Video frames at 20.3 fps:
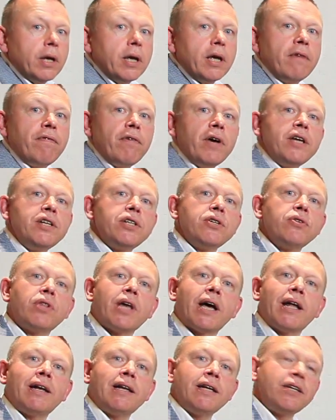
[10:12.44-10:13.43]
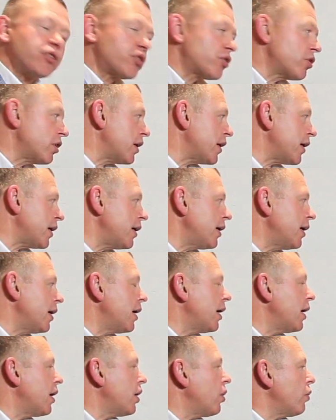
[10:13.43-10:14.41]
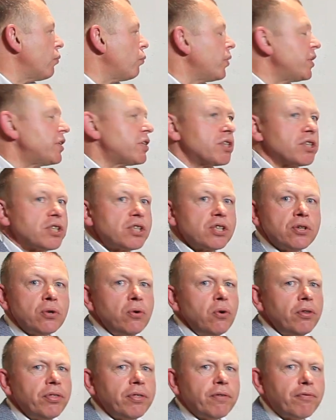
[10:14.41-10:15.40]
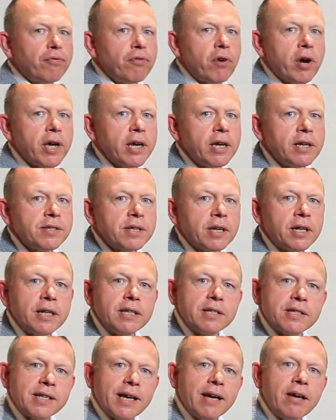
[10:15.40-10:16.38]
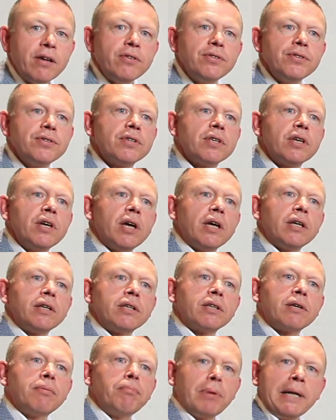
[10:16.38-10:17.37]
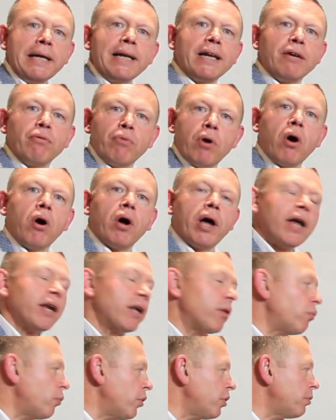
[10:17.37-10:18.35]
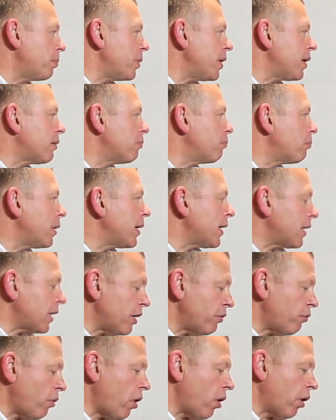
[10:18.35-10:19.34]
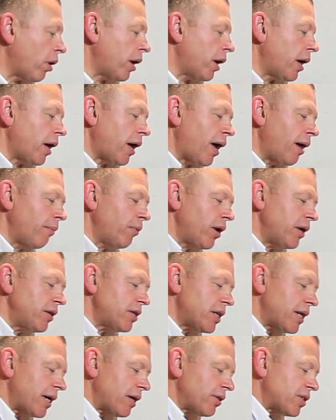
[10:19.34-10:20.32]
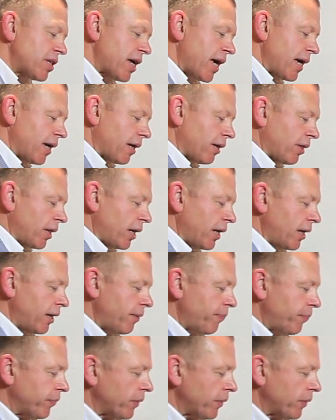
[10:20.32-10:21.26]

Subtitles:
if I do that literally, we distort the phrase and it sounds completely wrong, and it would be completely wrong. I'm going to now take the